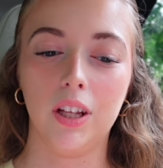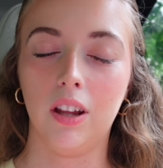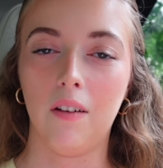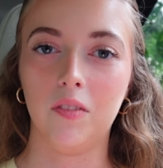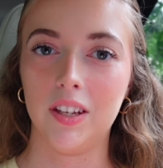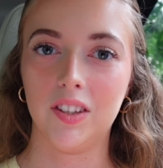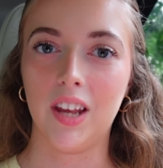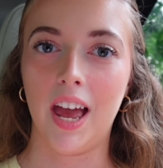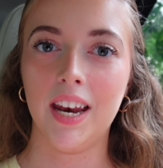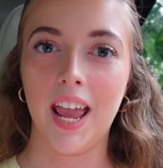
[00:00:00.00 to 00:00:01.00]
love this
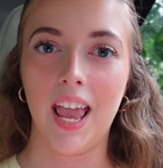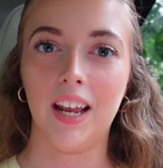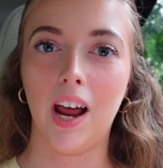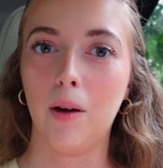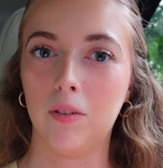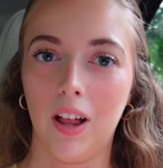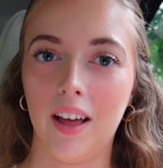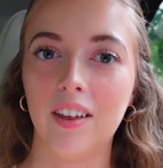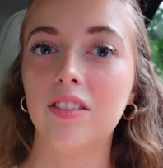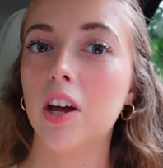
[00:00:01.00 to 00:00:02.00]
scent, and I'm
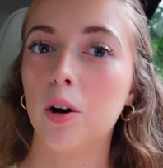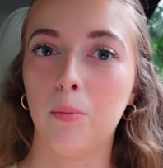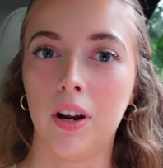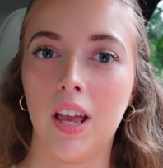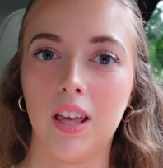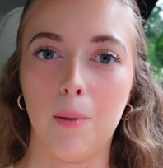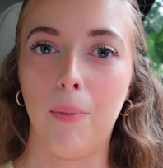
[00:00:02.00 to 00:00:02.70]
glad that they are bringing it